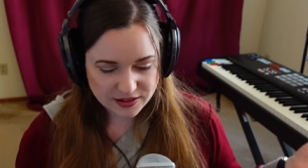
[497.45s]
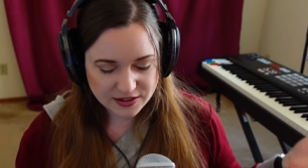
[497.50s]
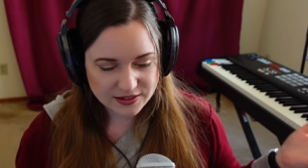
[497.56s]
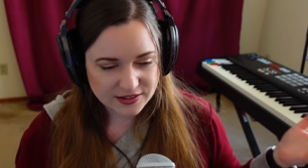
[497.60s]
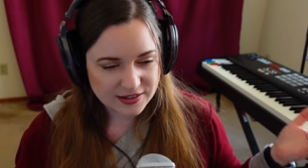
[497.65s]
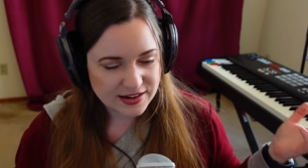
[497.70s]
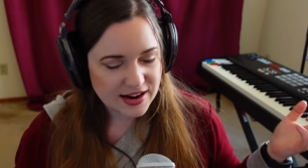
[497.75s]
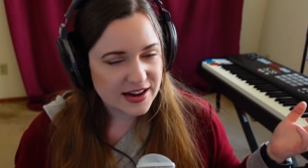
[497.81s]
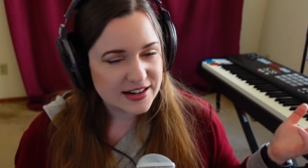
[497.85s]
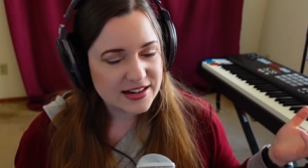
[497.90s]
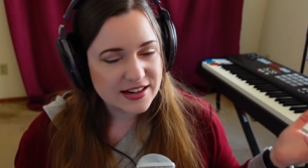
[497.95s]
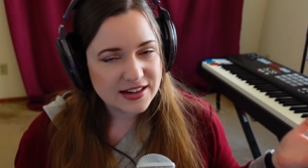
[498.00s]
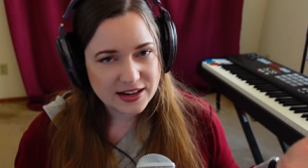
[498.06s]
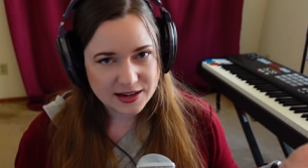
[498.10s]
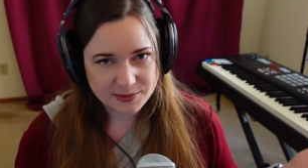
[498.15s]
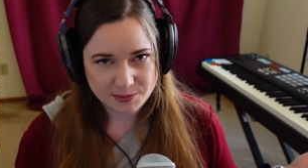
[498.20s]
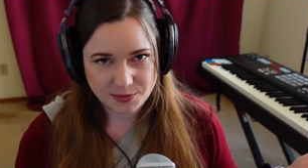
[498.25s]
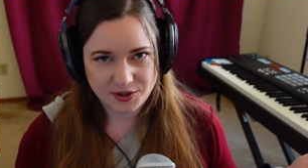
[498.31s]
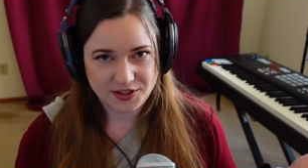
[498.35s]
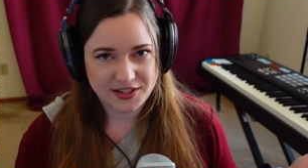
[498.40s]

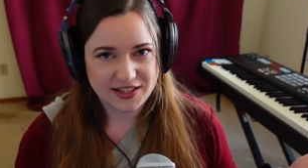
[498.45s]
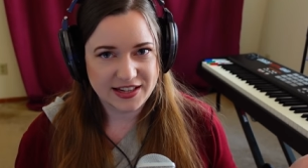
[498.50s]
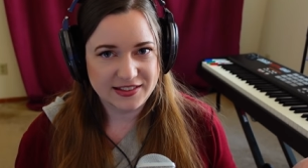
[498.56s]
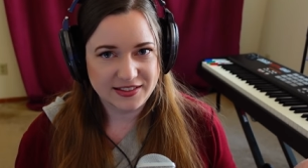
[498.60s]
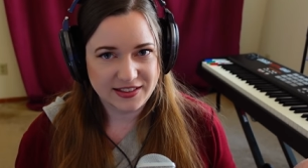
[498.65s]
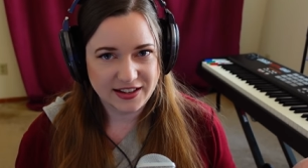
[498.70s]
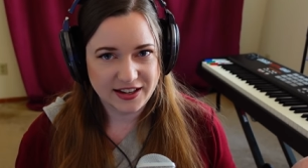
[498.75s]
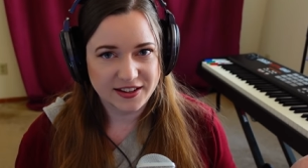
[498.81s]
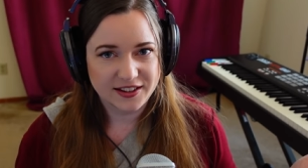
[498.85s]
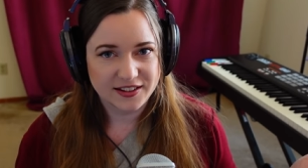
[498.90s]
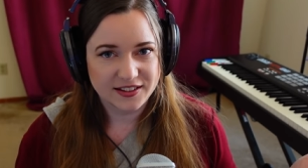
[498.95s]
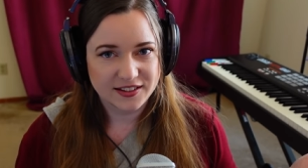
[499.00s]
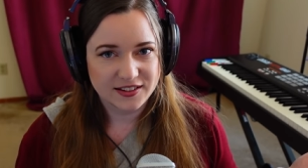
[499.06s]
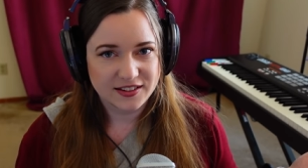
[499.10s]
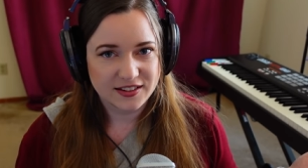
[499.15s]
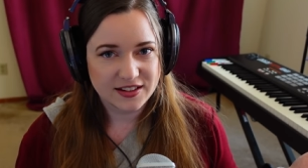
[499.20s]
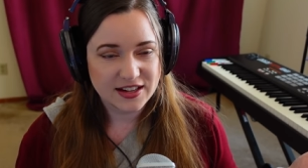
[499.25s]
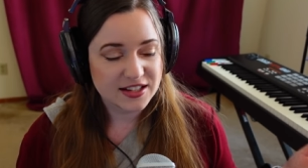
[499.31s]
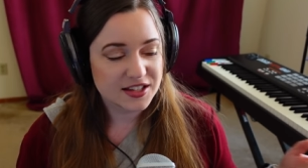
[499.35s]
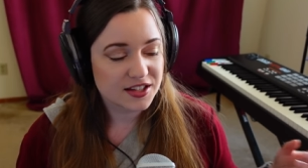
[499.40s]
99% there.
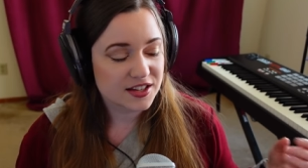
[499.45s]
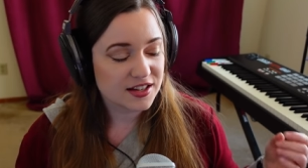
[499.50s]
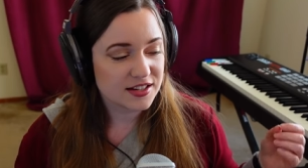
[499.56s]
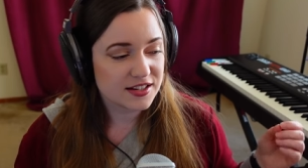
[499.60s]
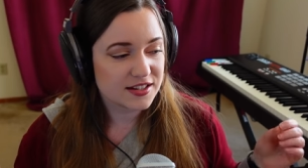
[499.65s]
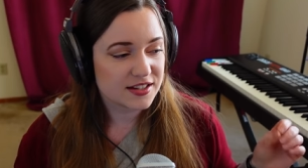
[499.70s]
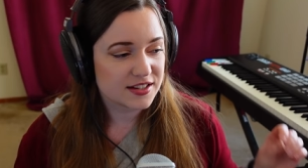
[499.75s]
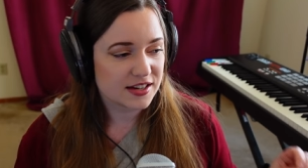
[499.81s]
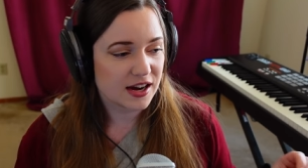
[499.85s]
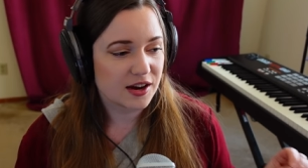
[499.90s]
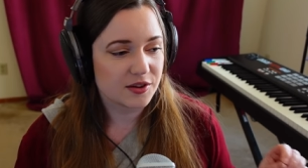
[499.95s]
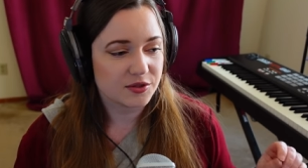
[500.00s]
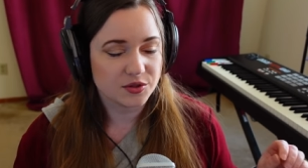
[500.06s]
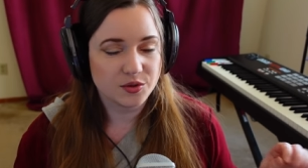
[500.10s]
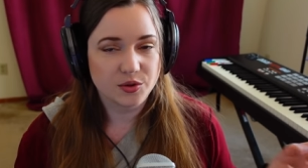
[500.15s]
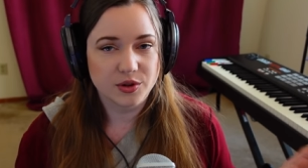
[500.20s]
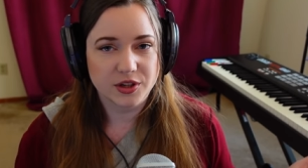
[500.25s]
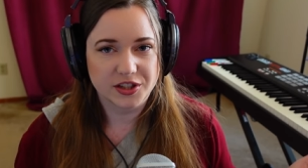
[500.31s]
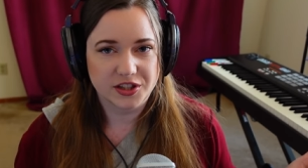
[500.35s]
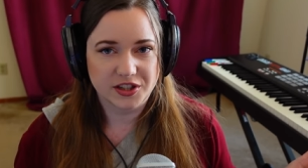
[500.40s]
It's gonna sound
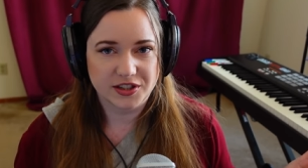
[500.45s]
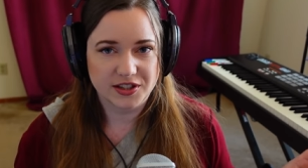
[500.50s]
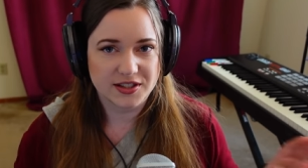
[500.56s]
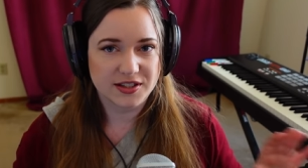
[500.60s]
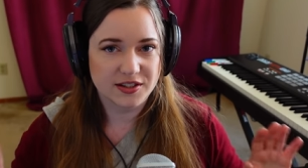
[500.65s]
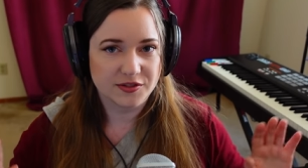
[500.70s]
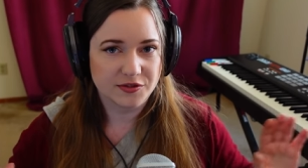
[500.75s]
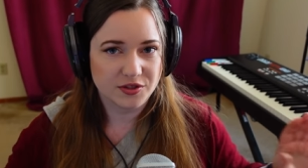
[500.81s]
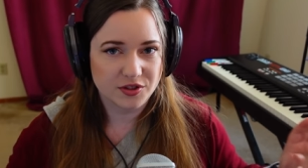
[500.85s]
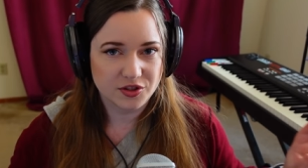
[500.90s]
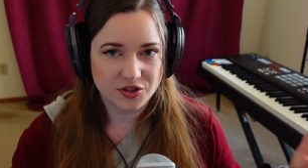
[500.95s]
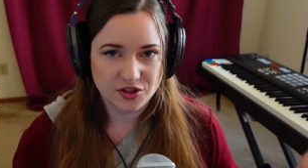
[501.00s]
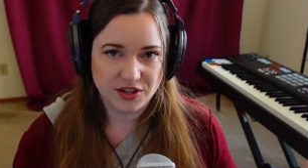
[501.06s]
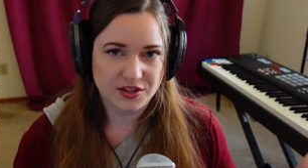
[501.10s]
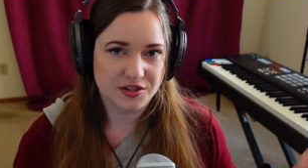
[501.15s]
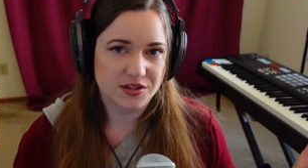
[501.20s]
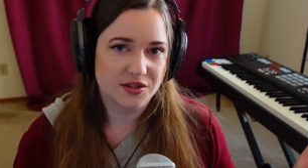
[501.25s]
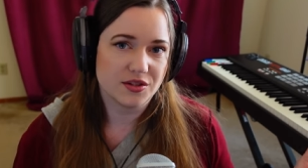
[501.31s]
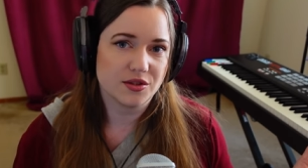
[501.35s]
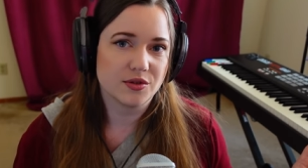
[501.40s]
gorgeous if you
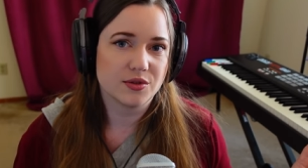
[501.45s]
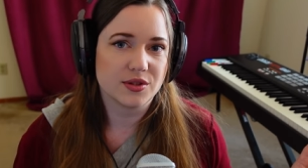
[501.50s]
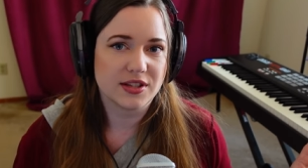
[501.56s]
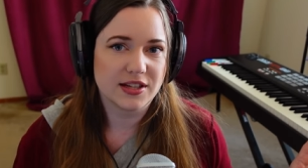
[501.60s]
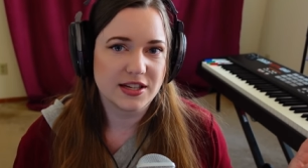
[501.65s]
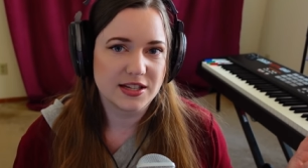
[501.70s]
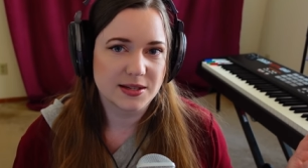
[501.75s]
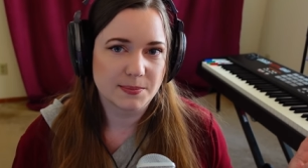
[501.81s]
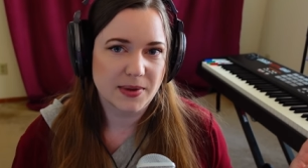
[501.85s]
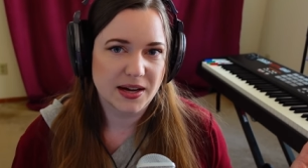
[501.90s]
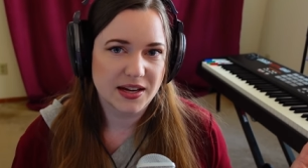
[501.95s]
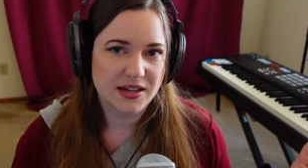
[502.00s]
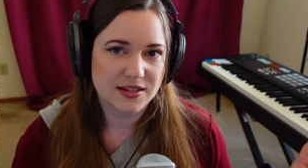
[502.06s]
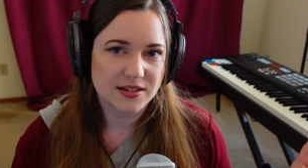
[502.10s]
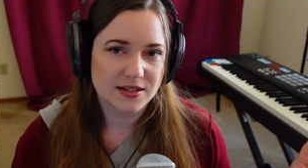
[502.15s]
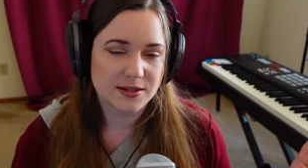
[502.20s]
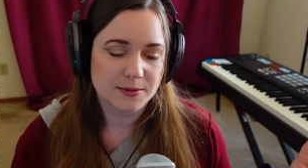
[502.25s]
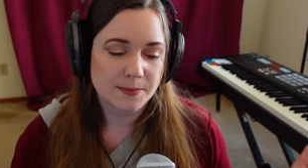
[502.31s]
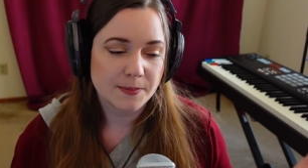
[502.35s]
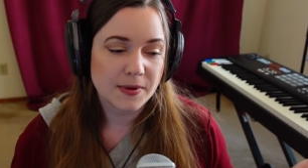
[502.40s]
just use these
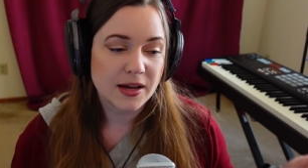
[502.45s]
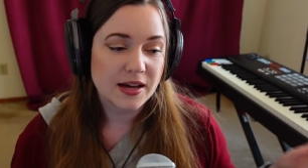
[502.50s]
mics.